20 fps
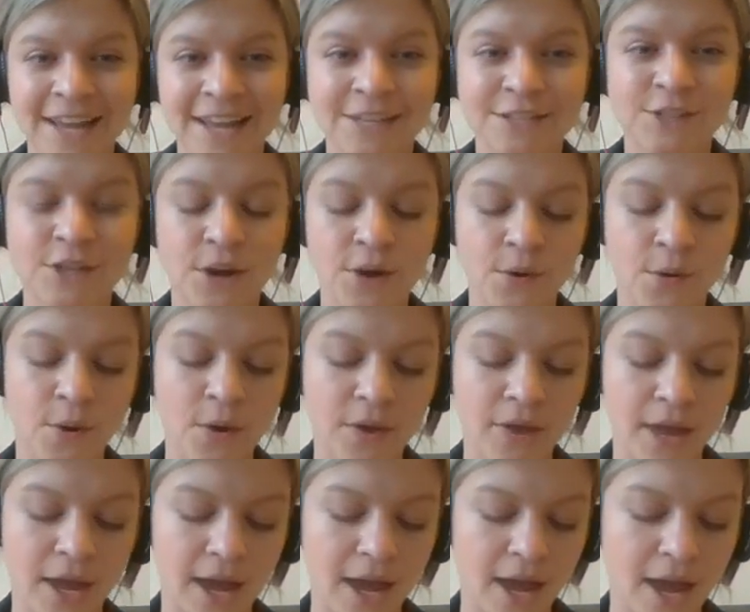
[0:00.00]
So
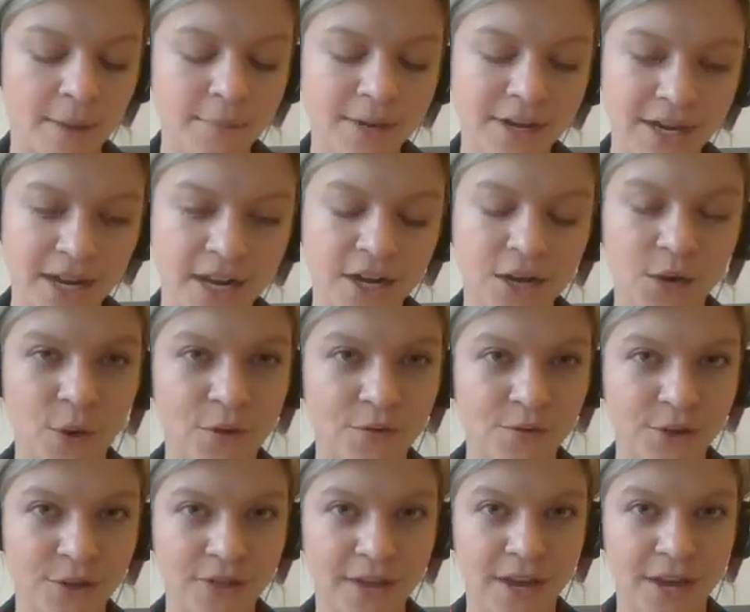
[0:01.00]
I'm going to kind of go
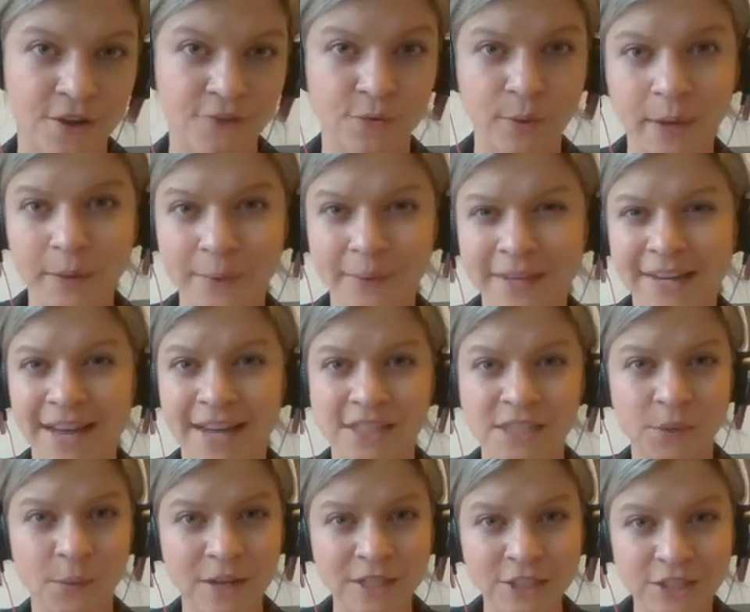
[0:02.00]
over the frequently
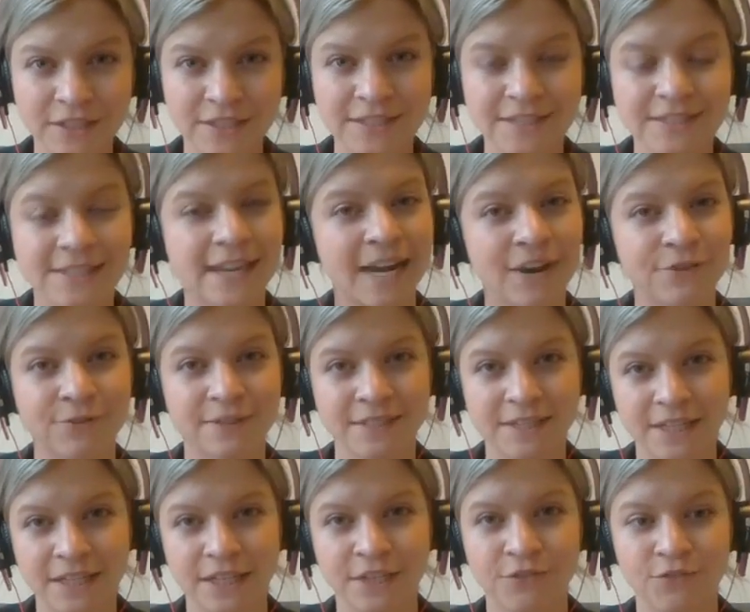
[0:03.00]
asked questions that I've
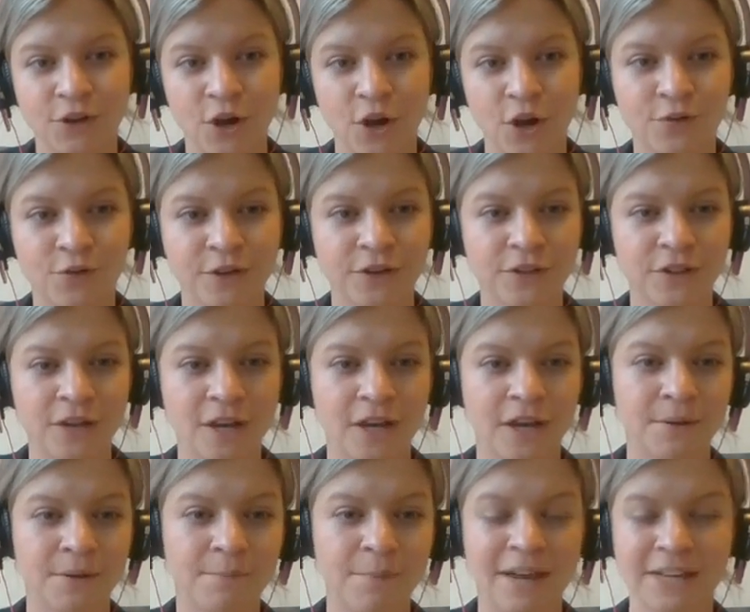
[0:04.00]
received over
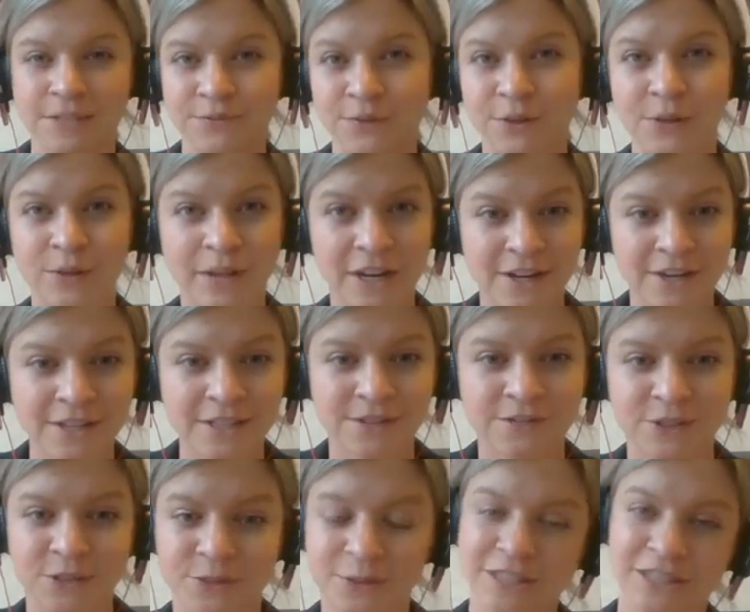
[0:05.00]
the past few years
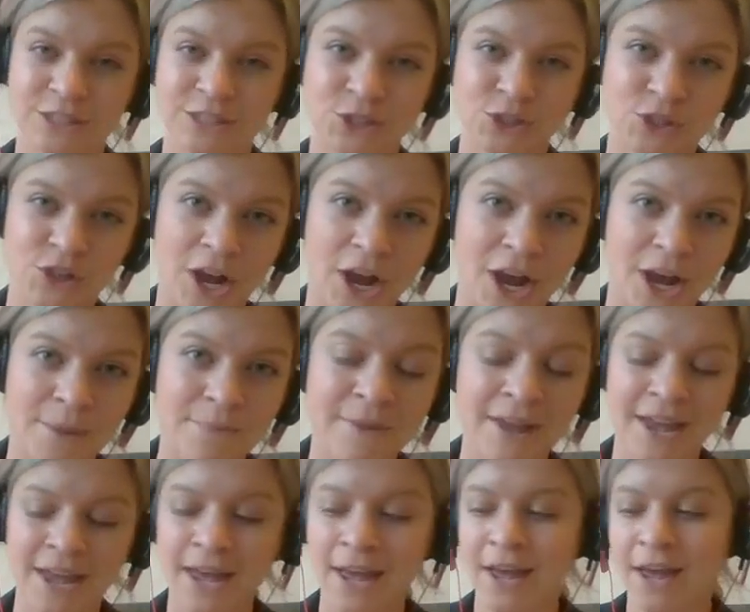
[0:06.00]
of doing this job,
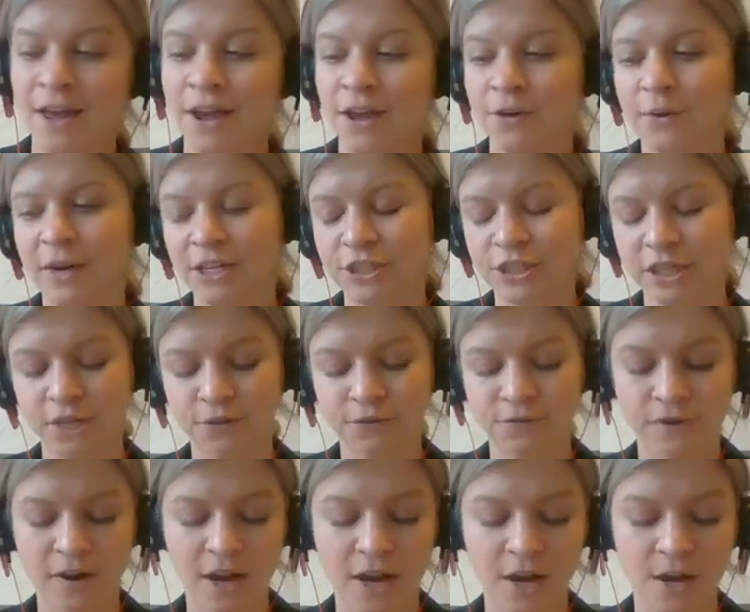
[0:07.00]
ranging
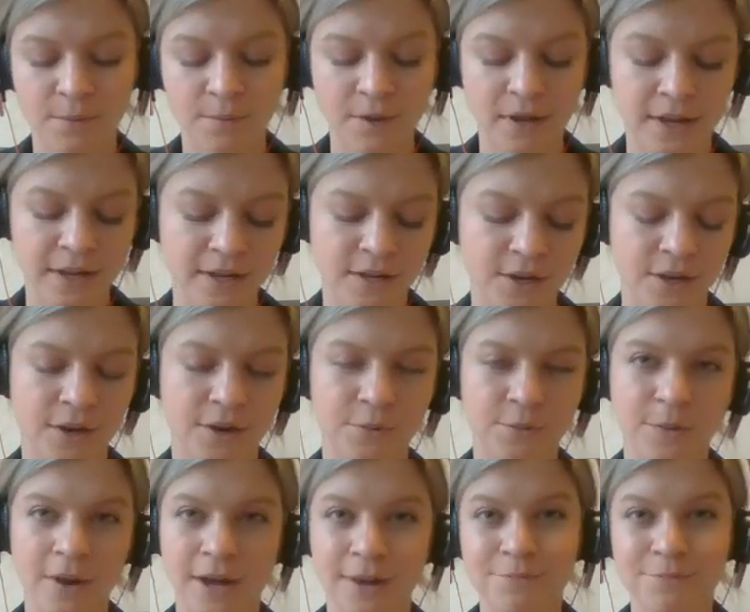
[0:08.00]
from,
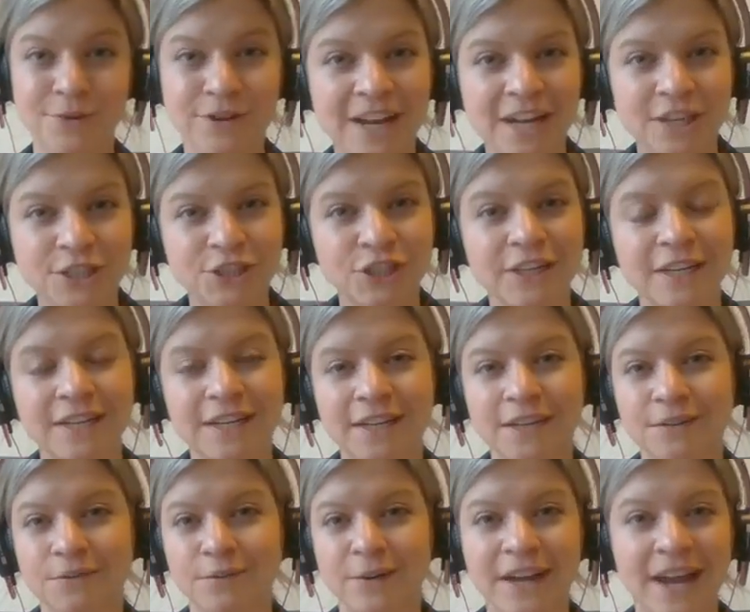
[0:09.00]

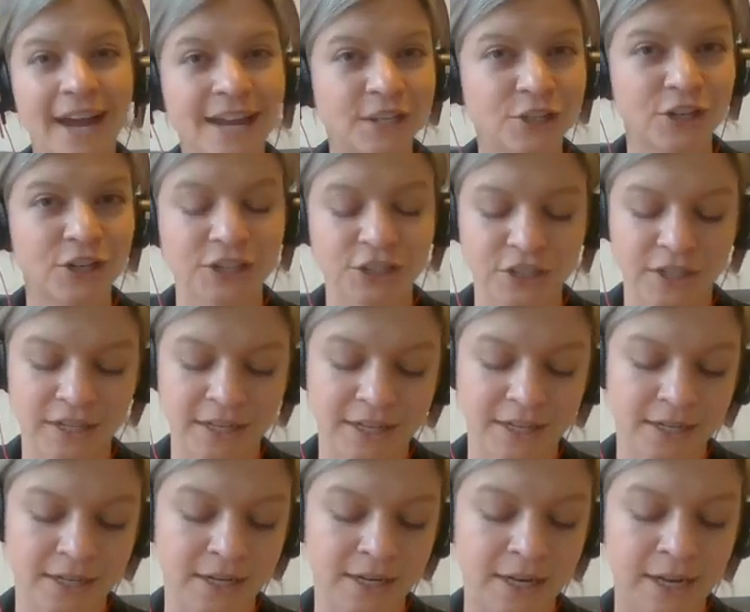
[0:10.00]
production,
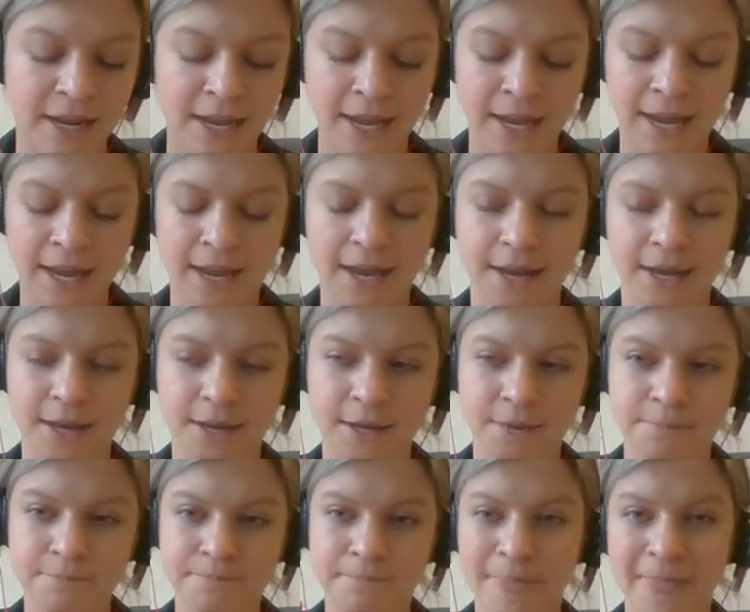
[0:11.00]
rehydration,
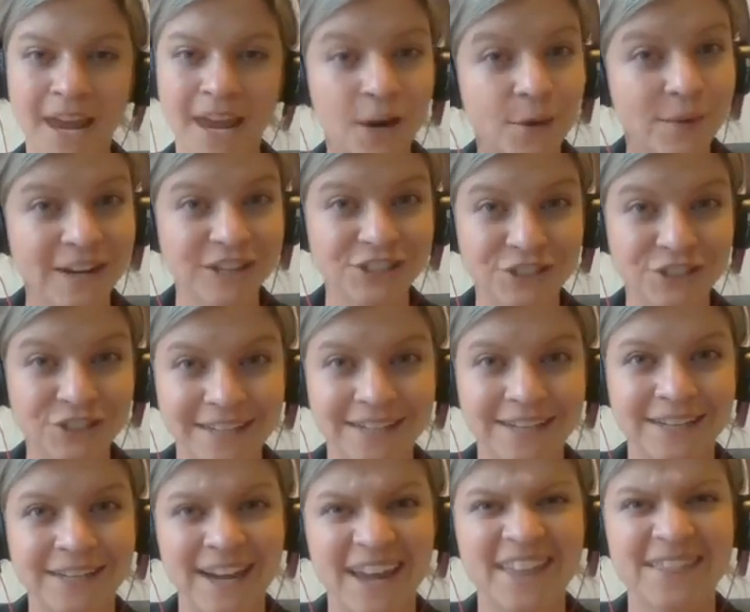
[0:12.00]

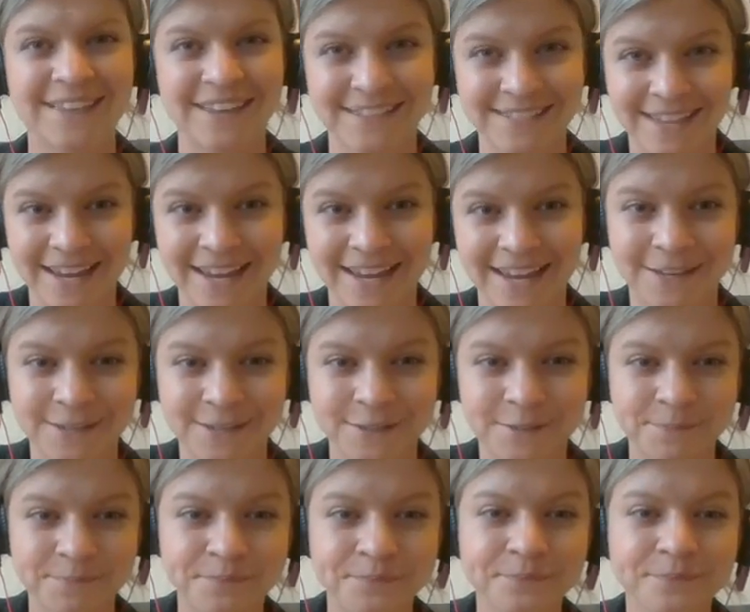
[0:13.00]
aeration, and things like
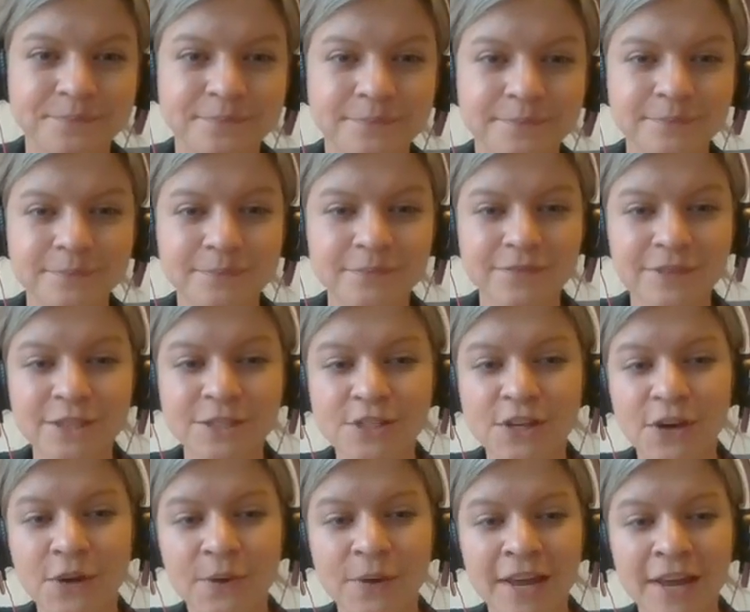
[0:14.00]
this.
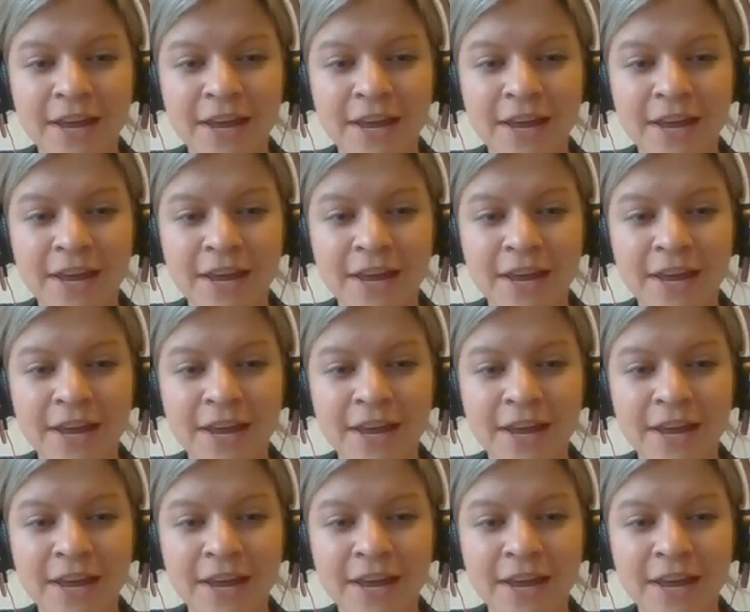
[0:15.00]
So